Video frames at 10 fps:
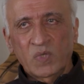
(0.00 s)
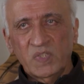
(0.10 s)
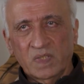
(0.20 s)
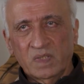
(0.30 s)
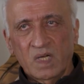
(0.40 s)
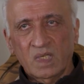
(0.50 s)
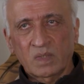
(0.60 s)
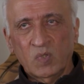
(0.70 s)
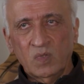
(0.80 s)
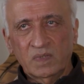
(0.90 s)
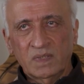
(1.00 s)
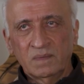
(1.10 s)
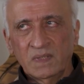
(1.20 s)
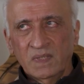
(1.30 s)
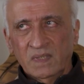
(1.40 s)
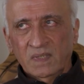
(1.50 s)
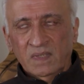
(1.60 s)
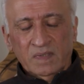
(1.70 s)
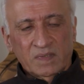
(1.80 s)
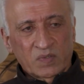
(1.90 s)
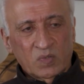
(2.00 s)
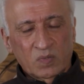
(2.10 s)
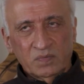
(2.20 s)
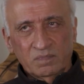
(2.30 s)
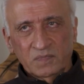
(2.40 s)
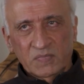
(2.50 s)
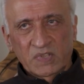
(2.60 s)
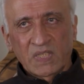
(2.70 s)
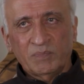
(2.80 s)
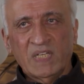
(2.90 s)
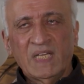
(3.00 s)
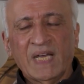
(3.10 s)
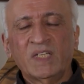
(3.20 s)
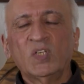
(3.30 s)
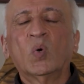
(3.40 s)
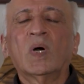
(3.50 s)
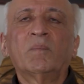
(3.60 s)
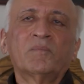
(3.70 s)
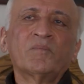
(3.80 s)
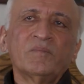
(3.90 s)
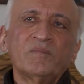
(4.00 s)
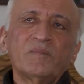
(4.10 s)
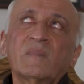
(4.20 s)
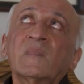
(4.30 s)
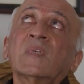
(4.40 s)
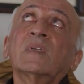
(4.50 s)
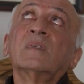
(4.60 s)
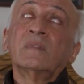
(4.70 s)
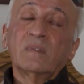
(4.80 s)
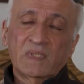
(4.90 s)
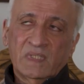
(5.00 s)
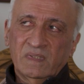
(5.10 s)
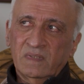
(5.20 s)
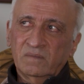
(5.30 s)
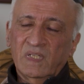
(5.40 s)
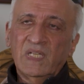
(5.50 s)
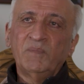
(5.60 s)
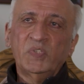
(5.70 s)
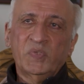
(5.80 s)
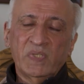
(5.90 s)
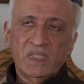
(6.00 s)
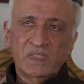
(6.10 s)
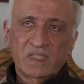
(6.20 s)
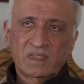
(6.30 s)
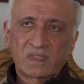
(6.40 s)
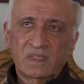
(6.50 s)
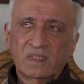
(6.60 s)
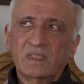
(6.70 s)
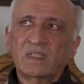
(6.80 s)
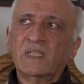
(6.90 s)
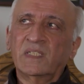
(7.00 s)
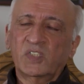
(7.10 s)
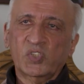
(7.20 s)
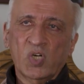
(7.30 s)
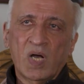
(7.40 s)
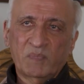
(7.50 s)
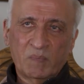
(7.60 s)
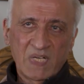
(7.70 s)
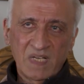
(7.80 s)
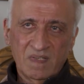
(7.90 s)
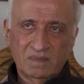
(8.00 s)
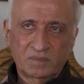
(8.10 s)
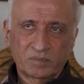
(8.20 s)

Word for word: the wind's going to knock them over. So she got my dad to go up and limb the trees and chop them down.